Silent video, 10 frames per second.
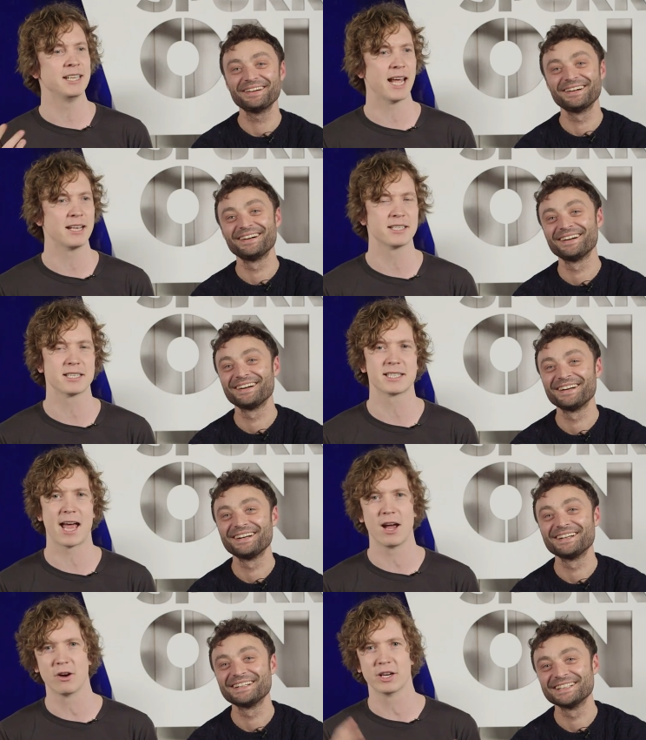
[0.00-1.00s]
Speaker 1: he tends to
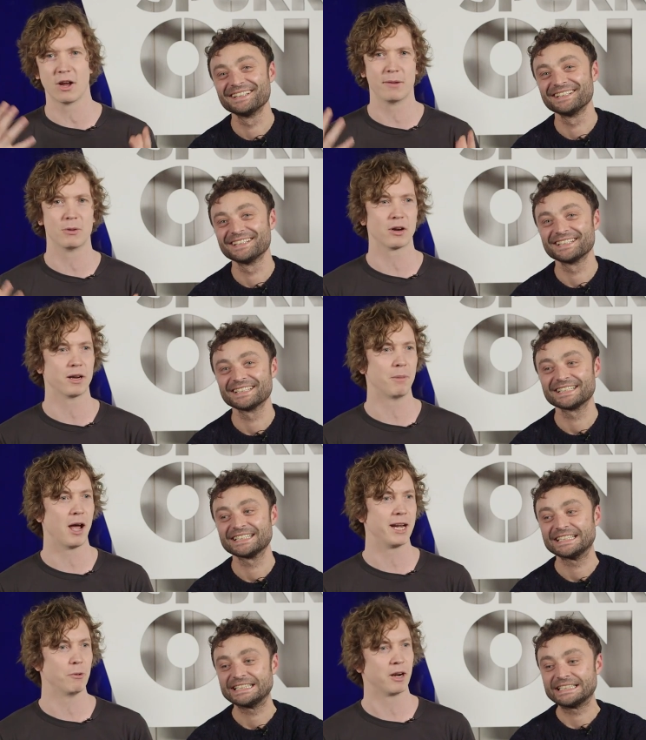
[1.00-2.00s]
say, oh, you know, I'm not going to
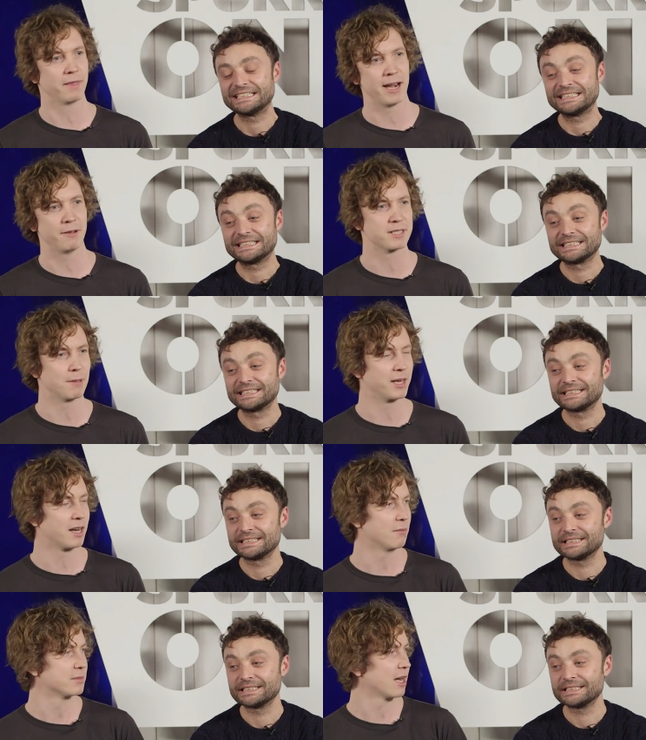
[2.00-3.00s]
buy anyone, and then if
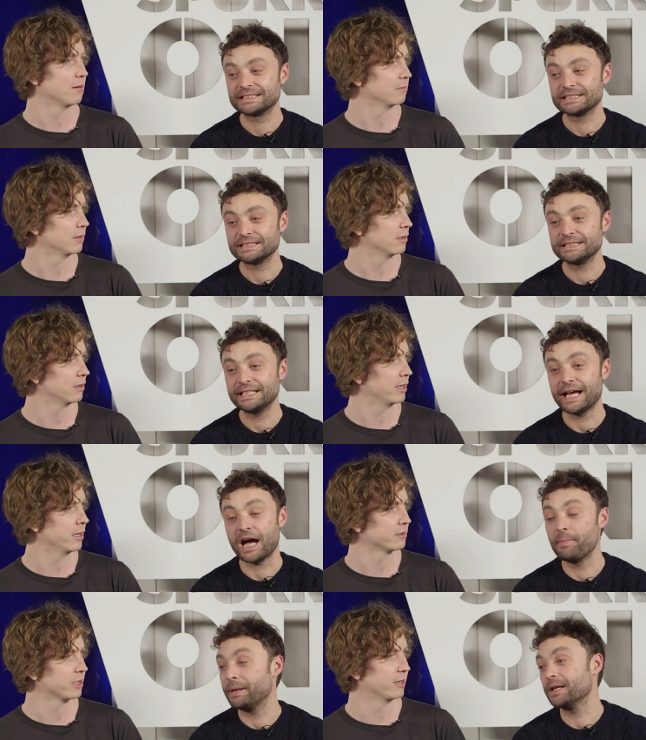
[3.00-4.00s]
something comes up,
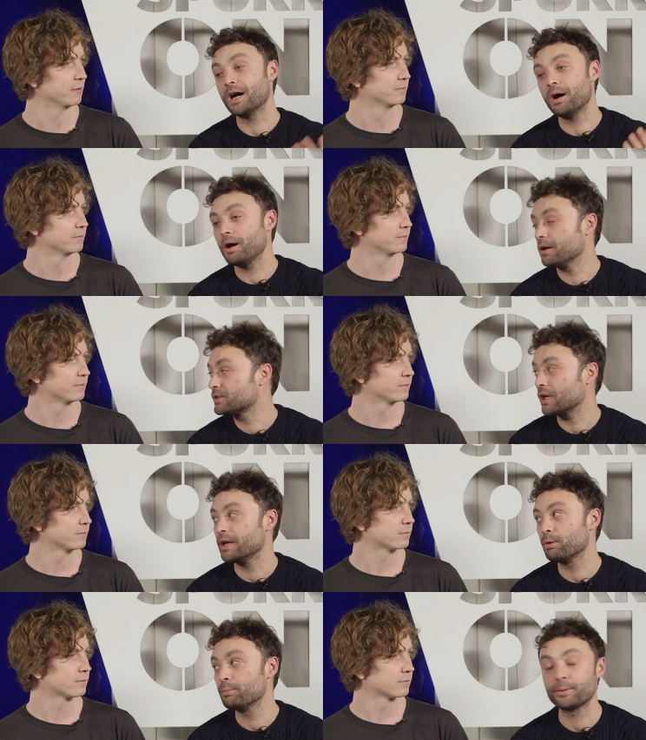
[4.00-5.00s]
Speaker 2: yeah, I mean, I, I,
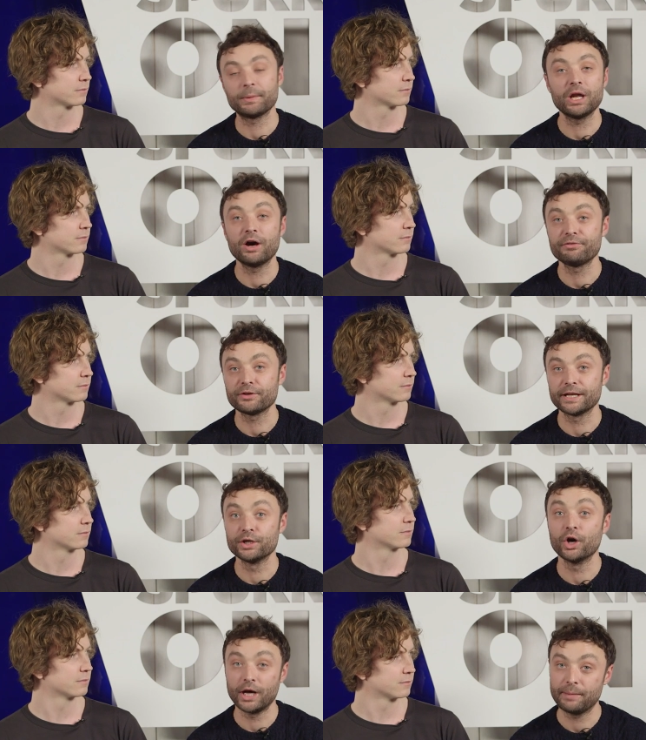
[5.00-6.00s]
certainly wouldn't put my life on
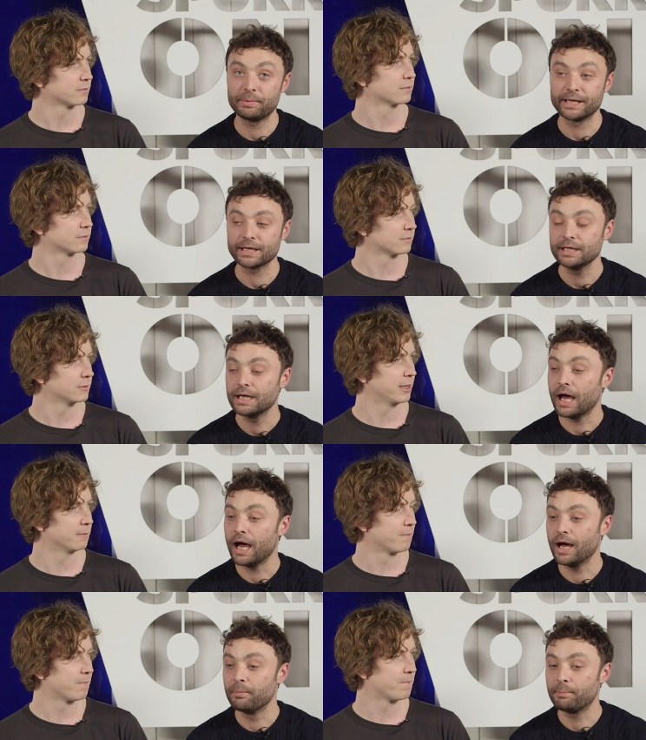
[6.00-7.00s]
it not happening.
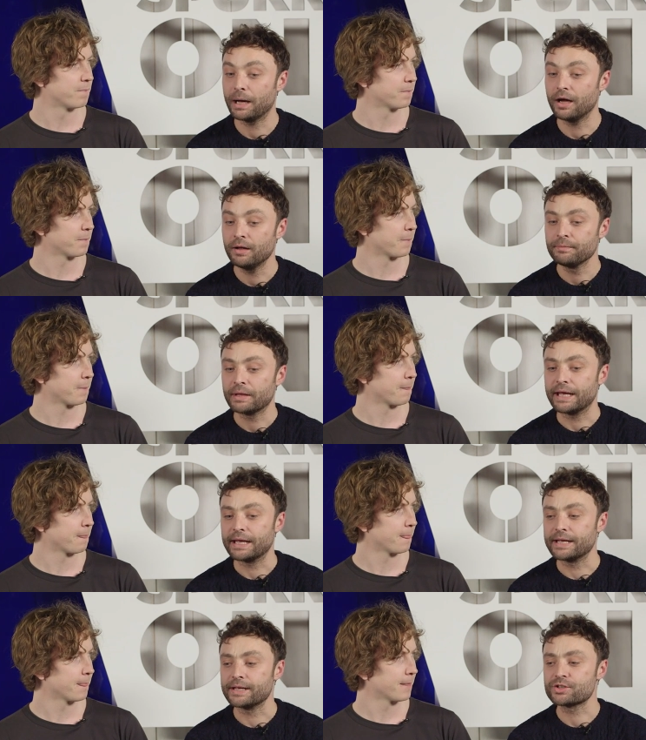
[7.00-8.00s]
Yeah. Um, but
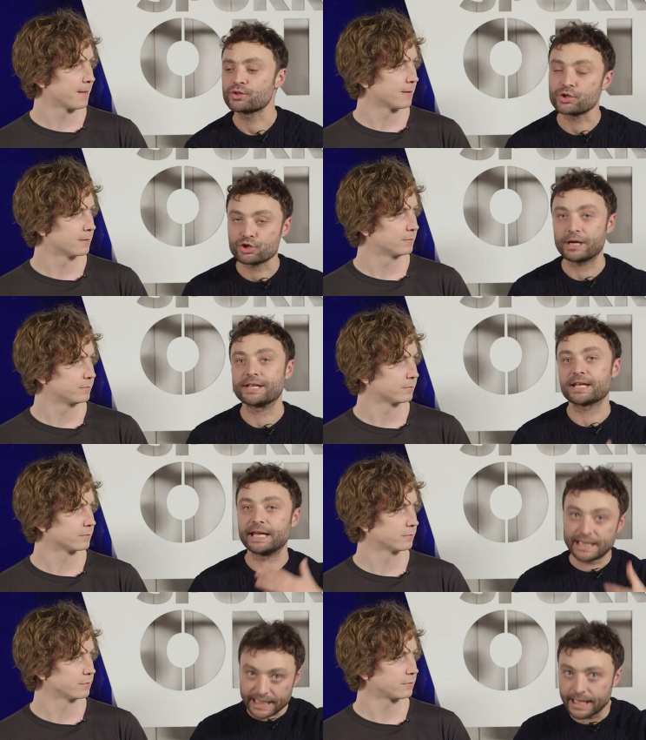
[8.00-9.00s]
it's sort of
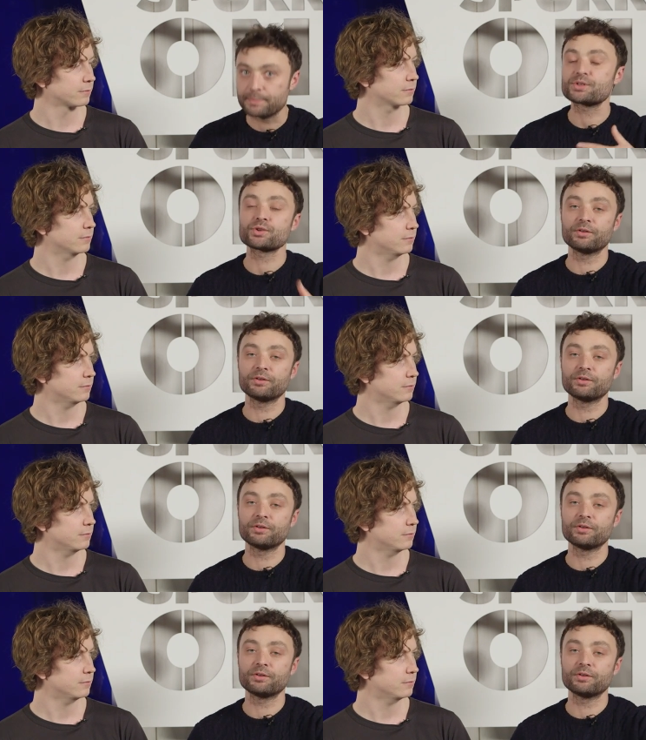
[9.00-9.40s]
strange that he keeps